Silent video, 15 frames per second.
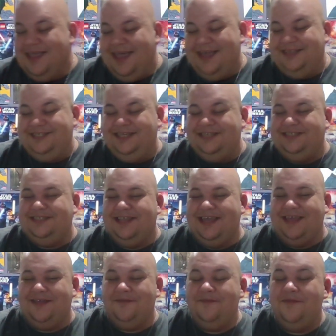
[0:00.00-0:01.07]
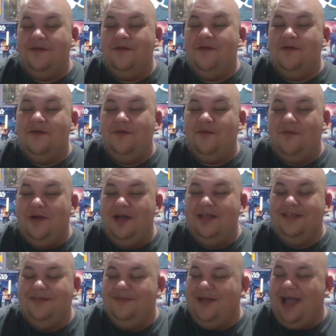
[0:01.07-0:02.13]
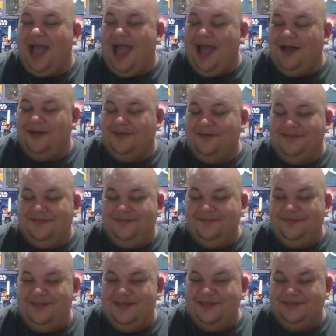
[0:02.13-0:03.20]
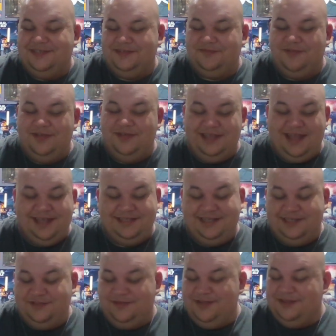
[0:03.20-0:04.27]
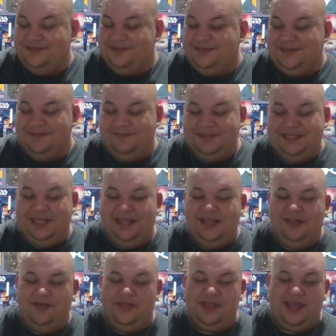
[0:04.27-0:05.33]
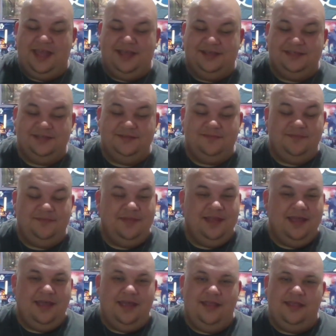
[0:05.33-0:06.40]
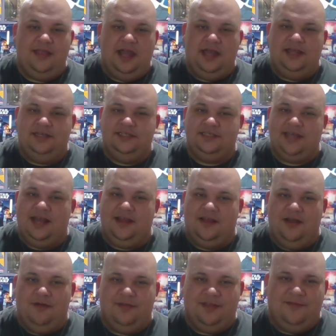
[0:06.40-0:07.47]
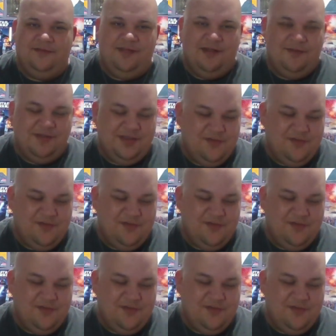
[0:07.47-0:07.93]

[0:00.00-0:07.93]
it's just like, what? How? It's just one. Like I said, it's one of those silly little things that you just gotta go with the flow when you